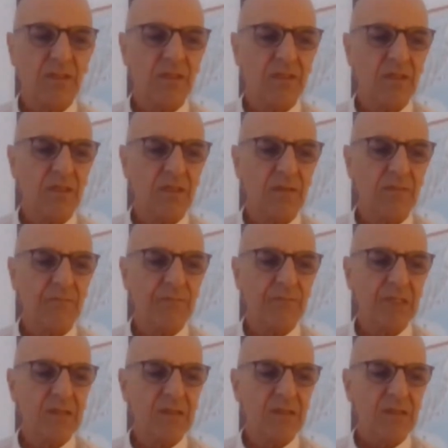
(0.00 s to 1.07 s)
the
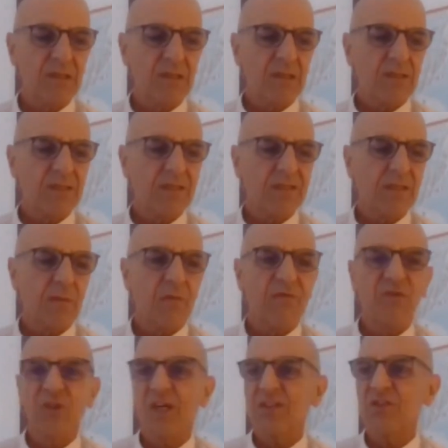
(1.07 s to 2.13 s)
system of
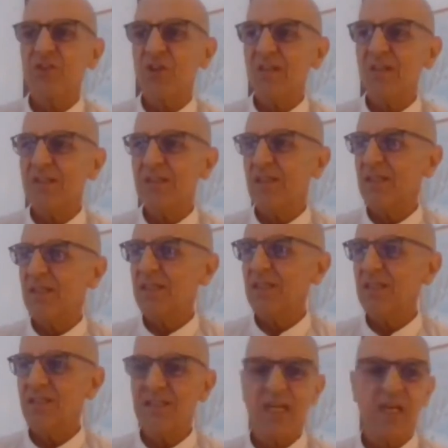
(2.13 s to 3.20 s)
judges and
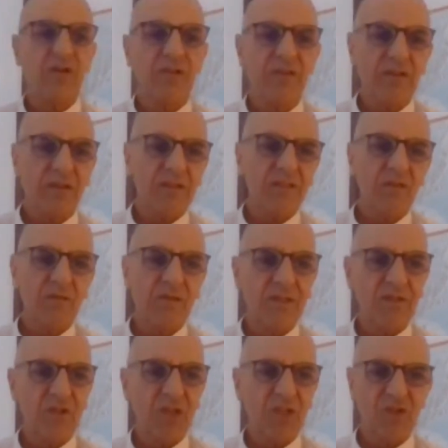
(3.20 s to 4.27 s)
the secretaries of the
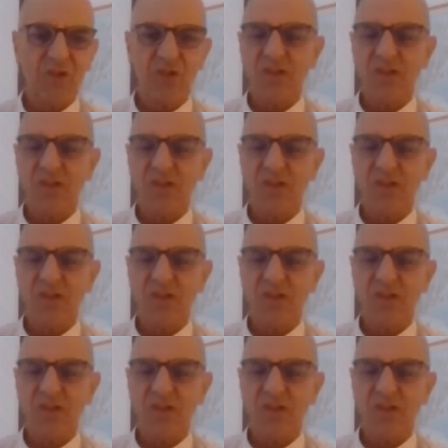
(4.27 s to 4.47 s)
judge